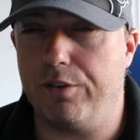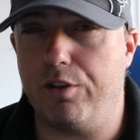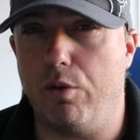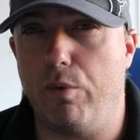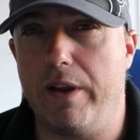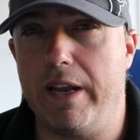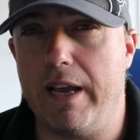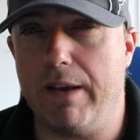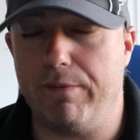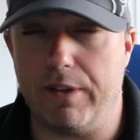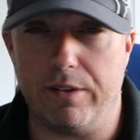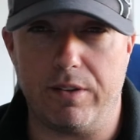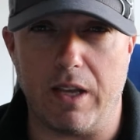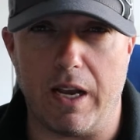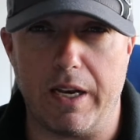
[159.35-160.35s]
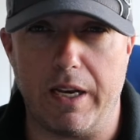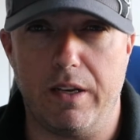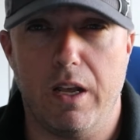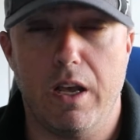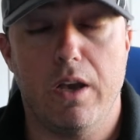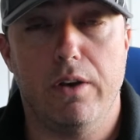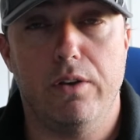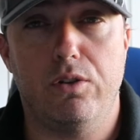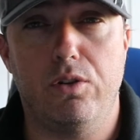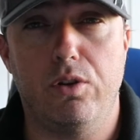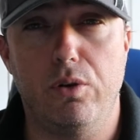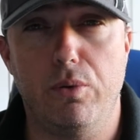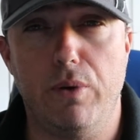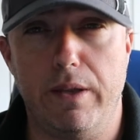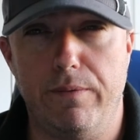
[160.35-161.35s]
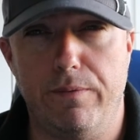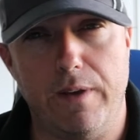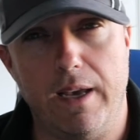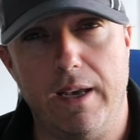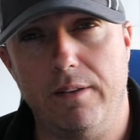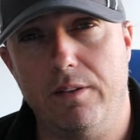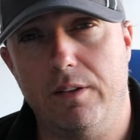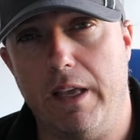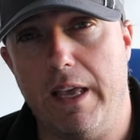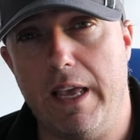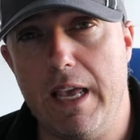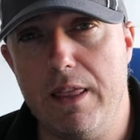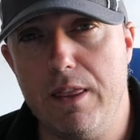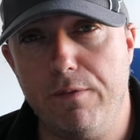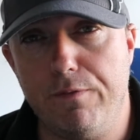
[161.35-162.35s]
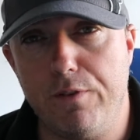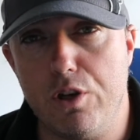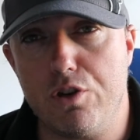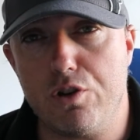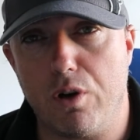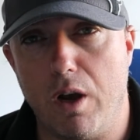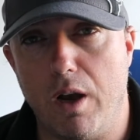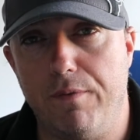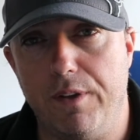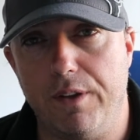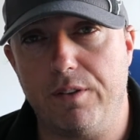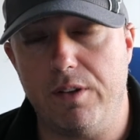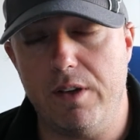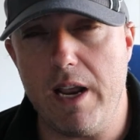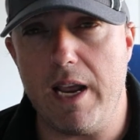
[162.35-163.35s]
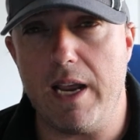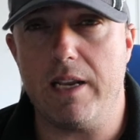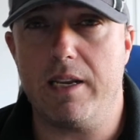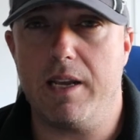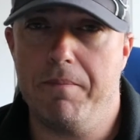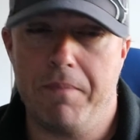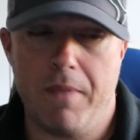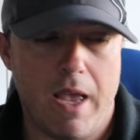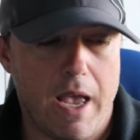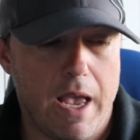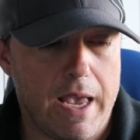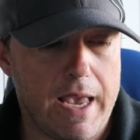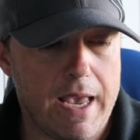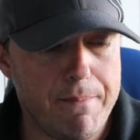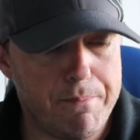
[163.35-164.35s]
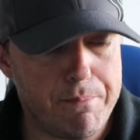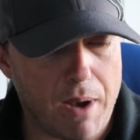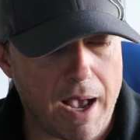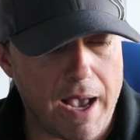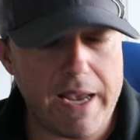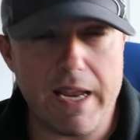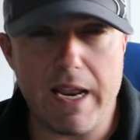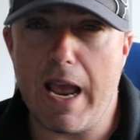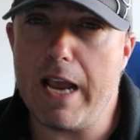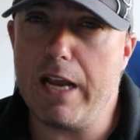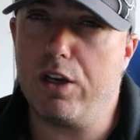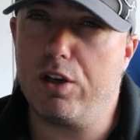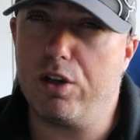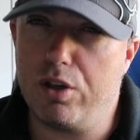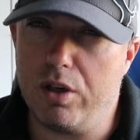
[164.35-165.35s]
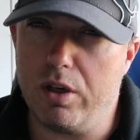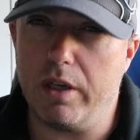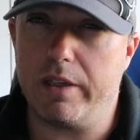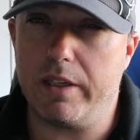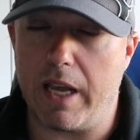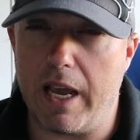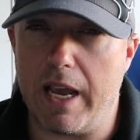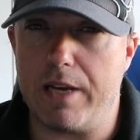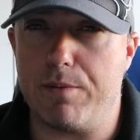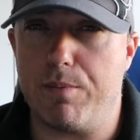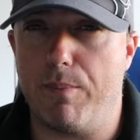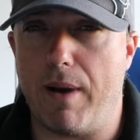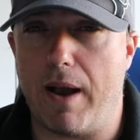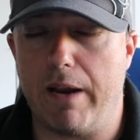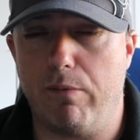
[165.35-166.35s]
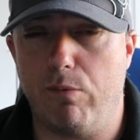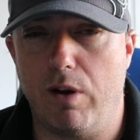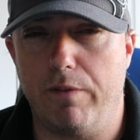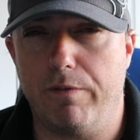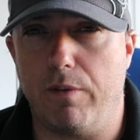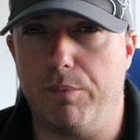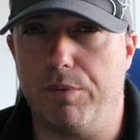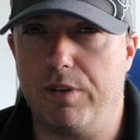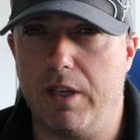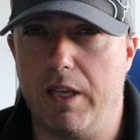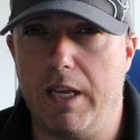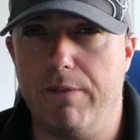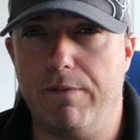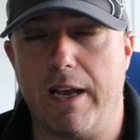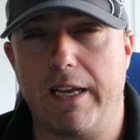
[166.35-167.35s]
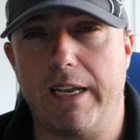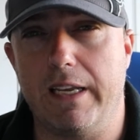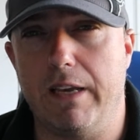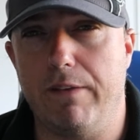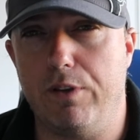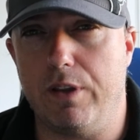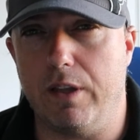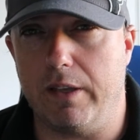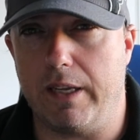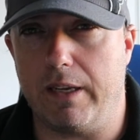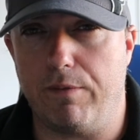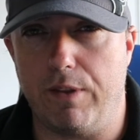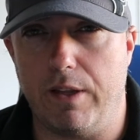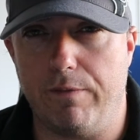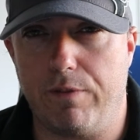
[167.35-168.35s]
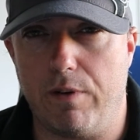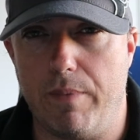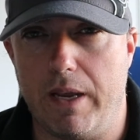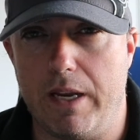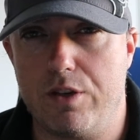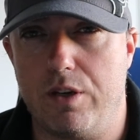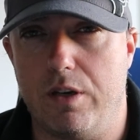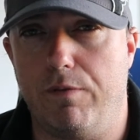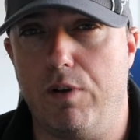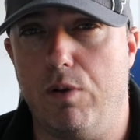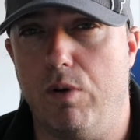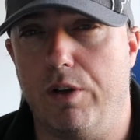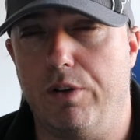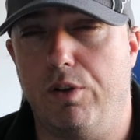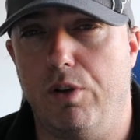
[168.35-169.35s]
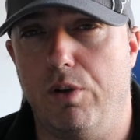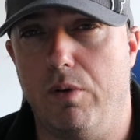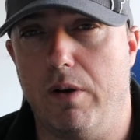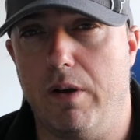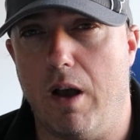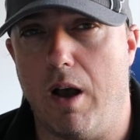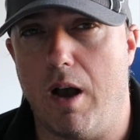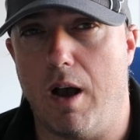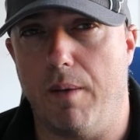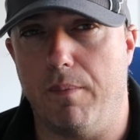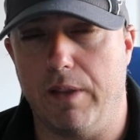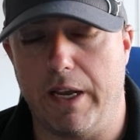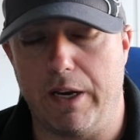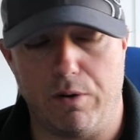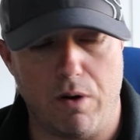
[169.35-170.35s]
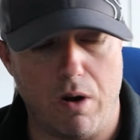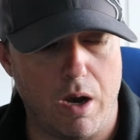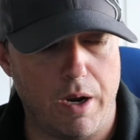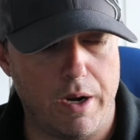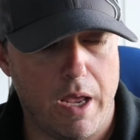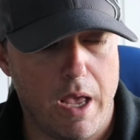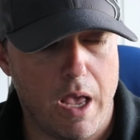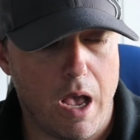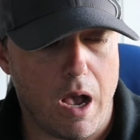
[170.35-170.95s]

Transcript: So we have decided to invest in the future of the snake and buy it a good cage. We'll buy one from Steve. I can give you the link of the information if you want to um, later on.